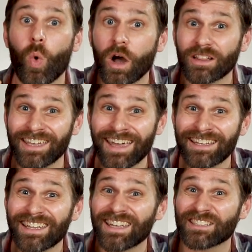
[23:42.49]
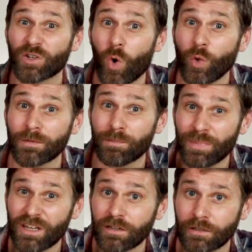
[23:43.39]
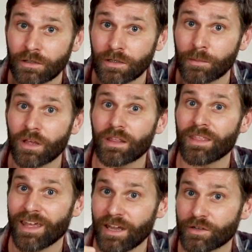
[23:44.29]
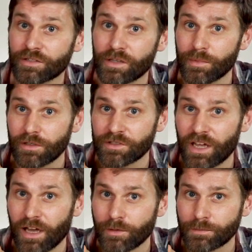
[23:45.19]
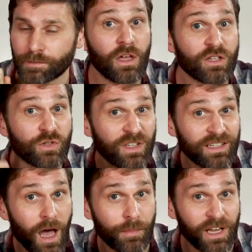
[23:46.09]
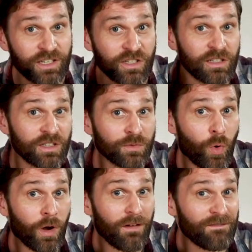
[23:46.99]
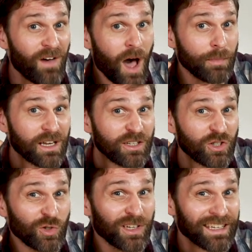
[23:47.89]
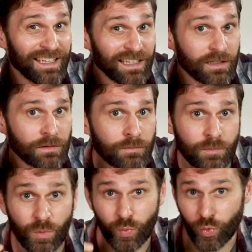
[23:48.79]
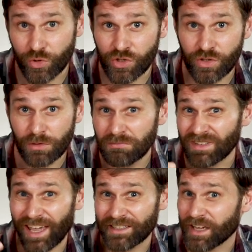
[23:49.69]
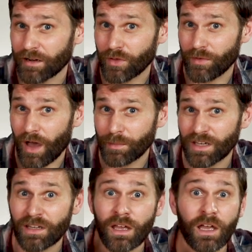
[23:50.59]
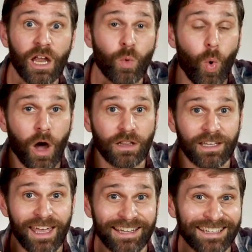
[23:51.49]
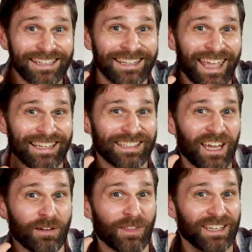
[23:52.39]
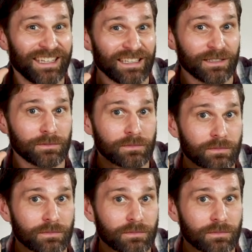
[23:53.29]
Huang Lian is a cold bitter herb that enters the middle jiao. So this combination is for vomiting due to heat. Wu Zhuyu takes care of the vomiting and Huang Lian takes care of the heat.